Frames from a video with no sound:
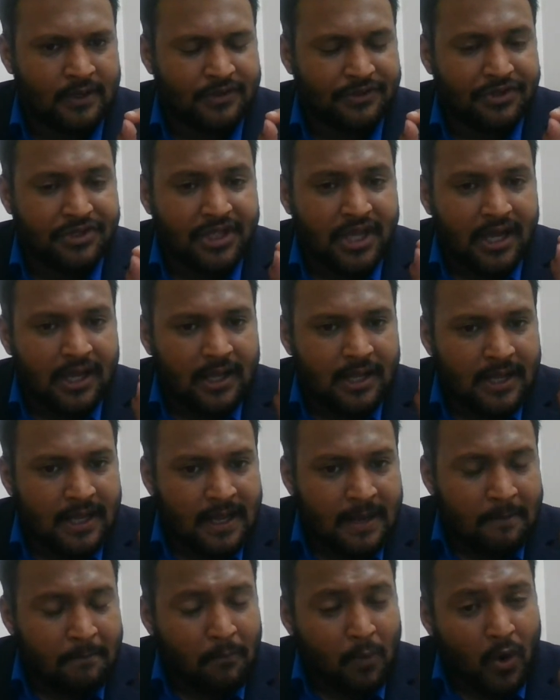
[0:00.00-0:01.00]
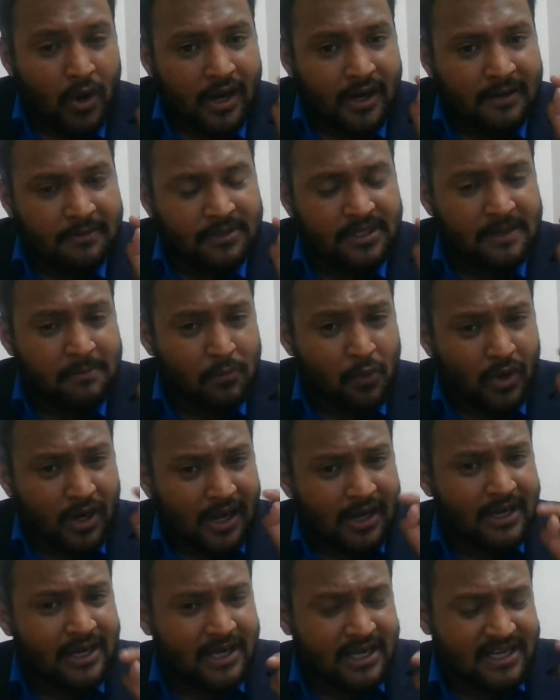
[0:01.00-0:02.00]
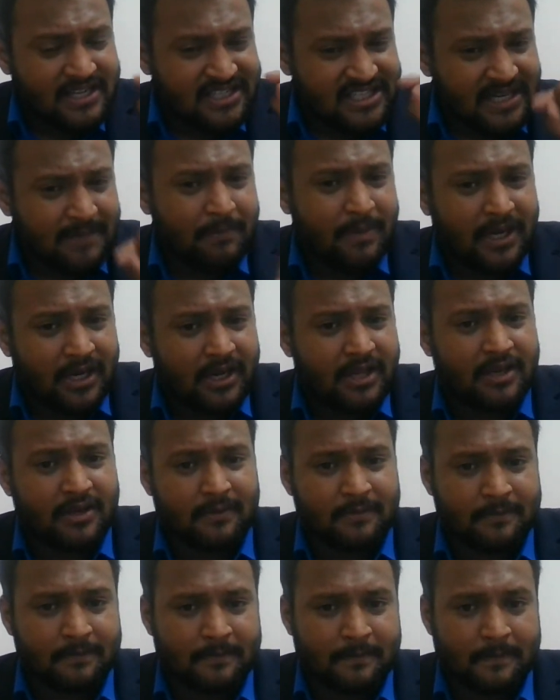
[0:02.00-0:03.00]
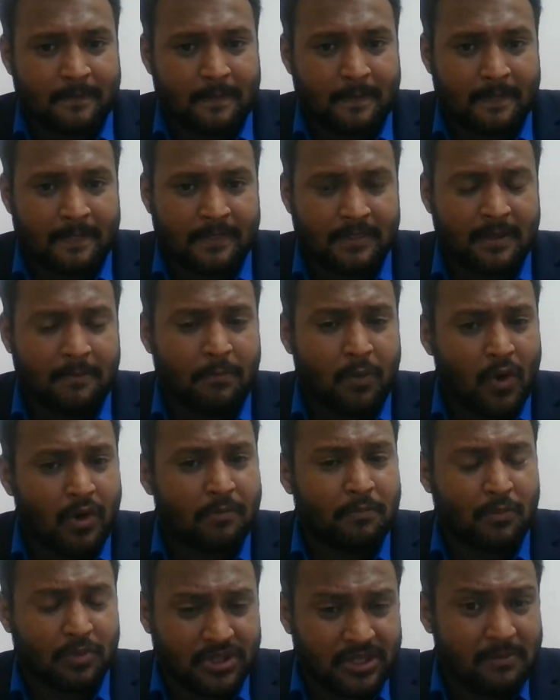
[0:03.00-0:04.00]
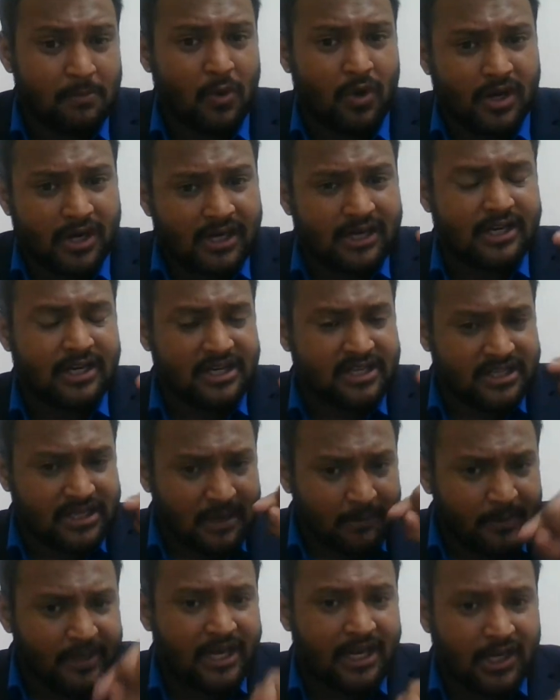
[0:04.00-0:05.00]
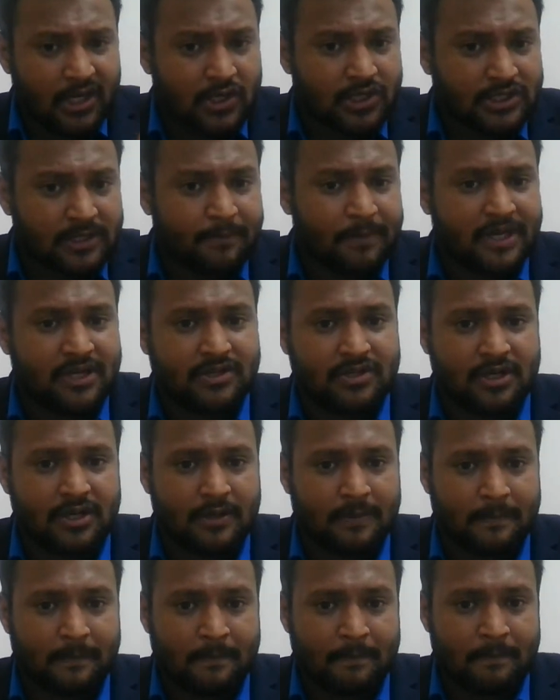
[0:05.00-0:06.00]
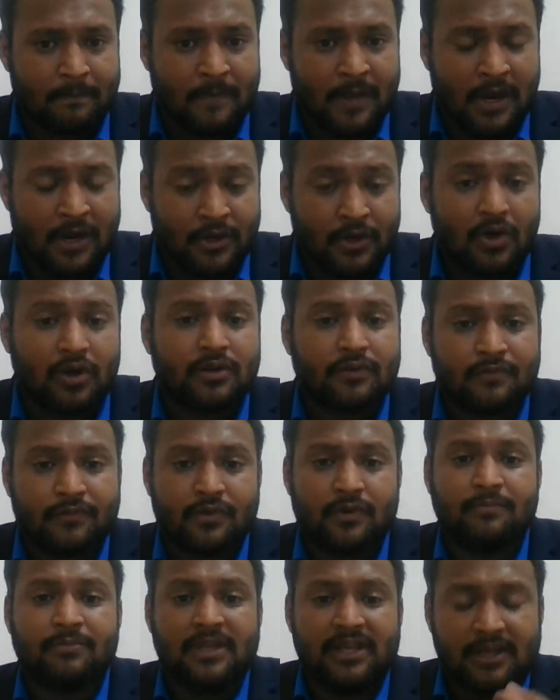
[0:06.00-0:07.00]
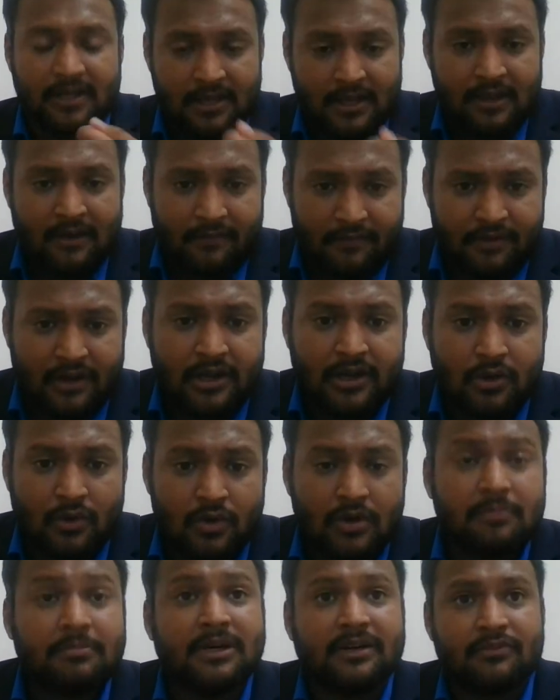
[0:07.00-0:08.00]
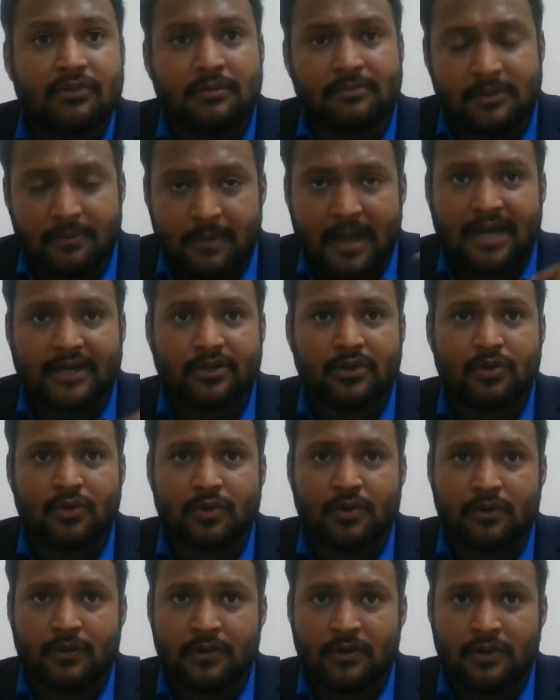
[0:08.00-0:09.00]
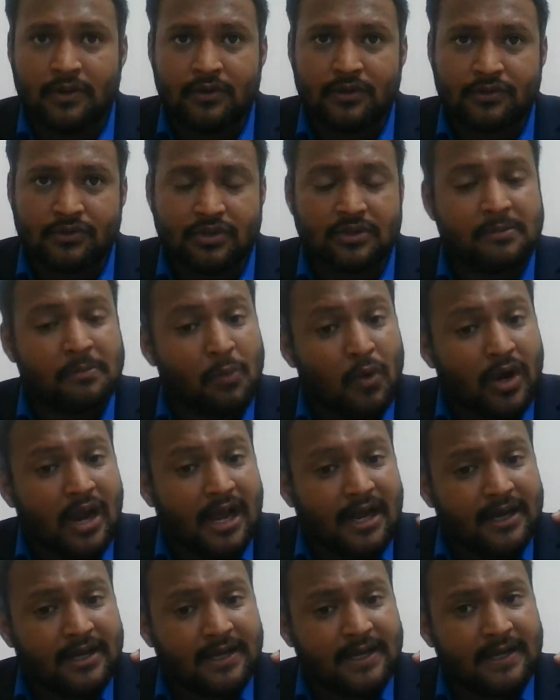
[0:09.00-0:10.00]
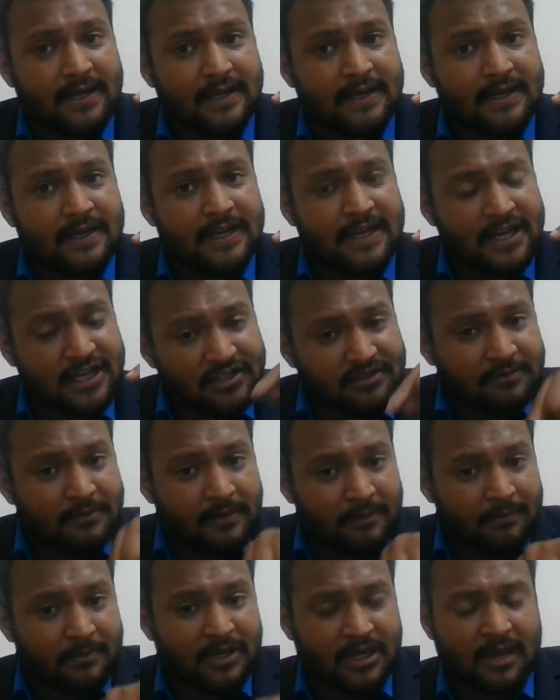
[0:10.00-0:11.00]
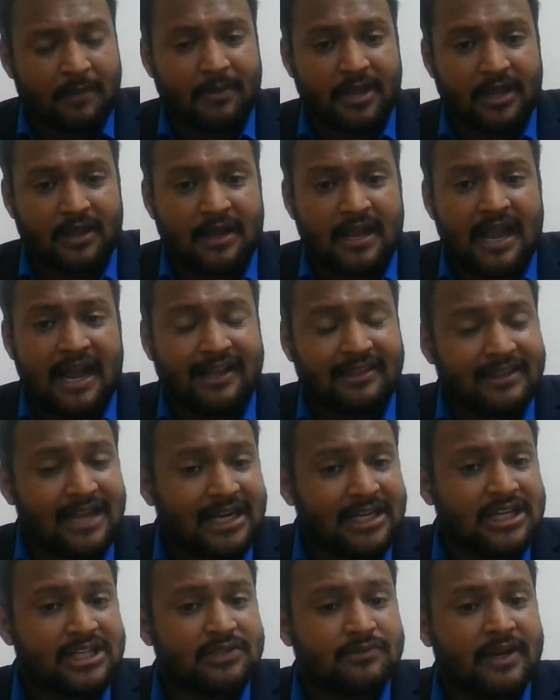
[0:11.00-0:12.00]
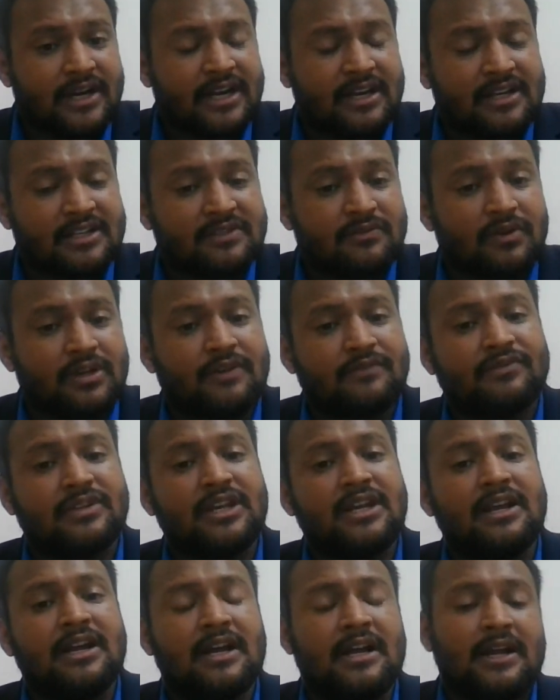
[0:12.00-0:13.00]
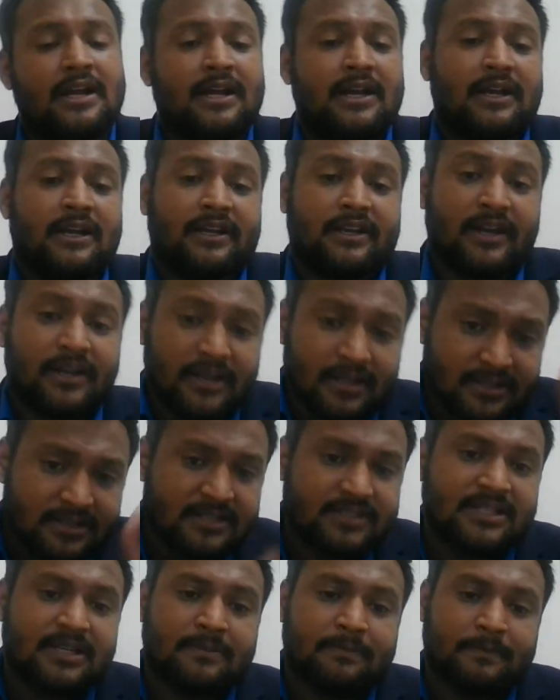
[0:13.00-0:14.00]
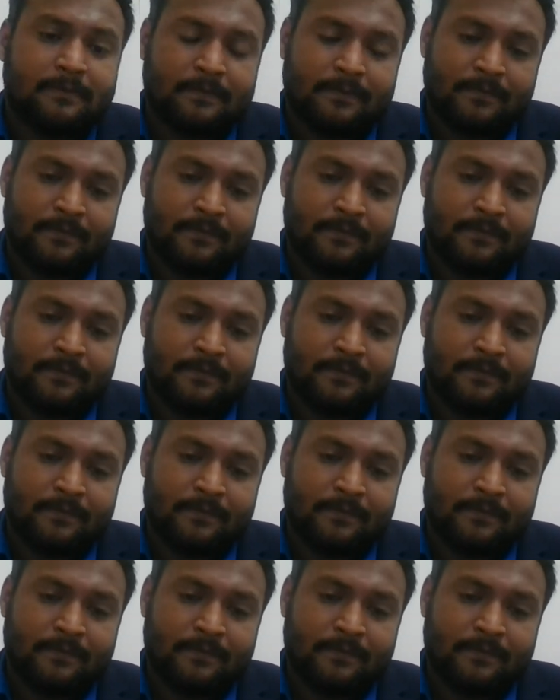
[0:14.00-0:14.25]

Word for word: the moral the morality is seeping in the, the morality is coming into the picture not from the front door but from the back door so morality is coming and that is why it is one of the criticism